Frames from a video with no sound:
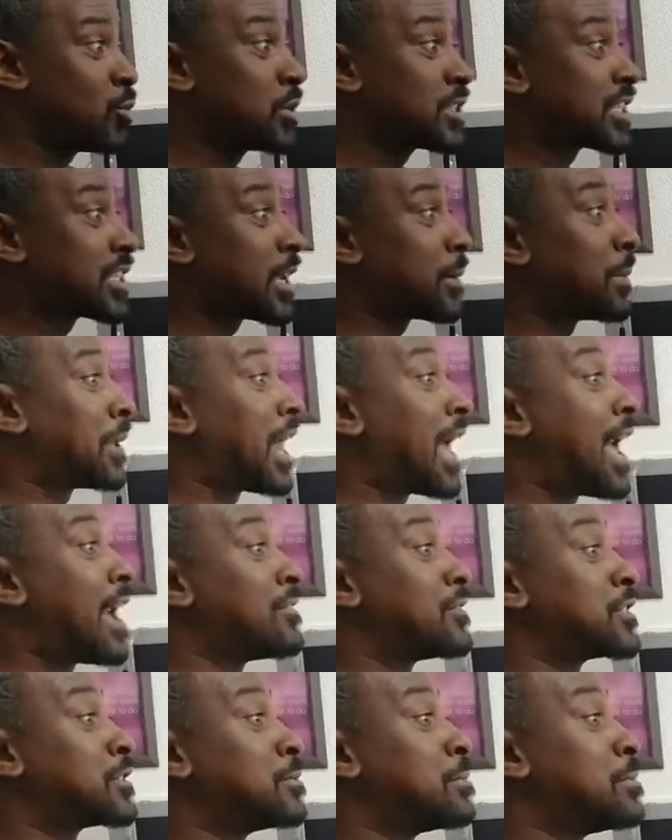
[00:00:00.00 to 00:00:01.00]
was able to
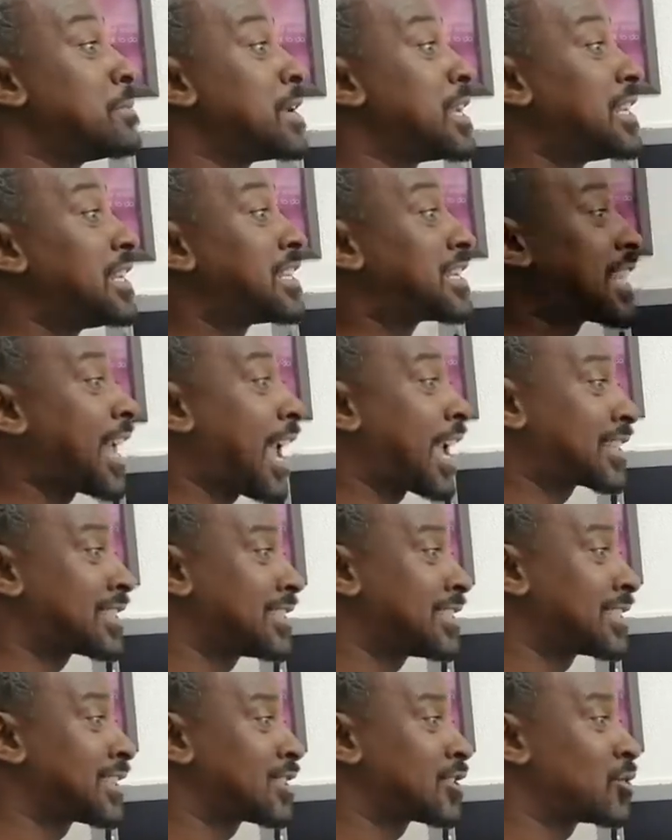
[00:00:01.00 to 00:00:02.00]
have as many
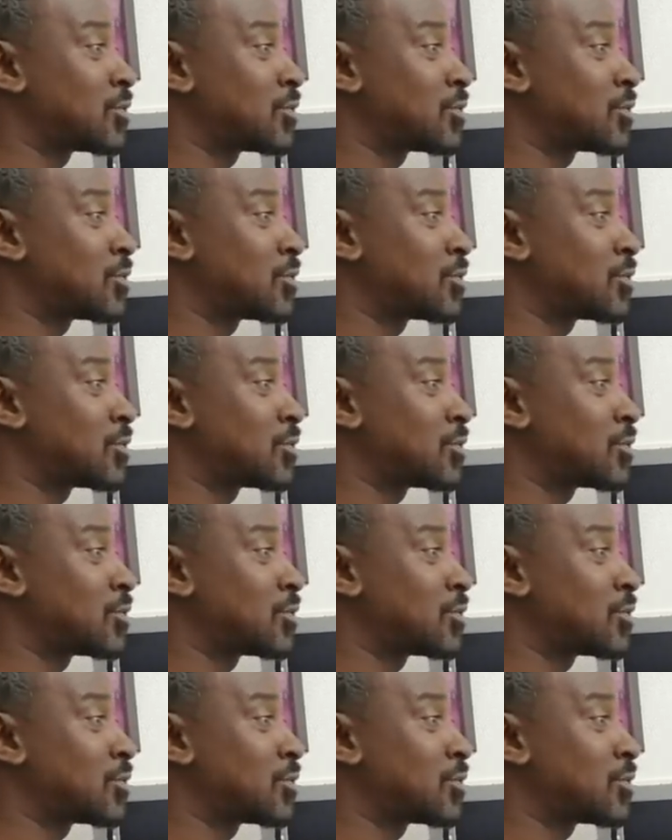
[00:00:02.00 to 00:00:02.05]
taxis as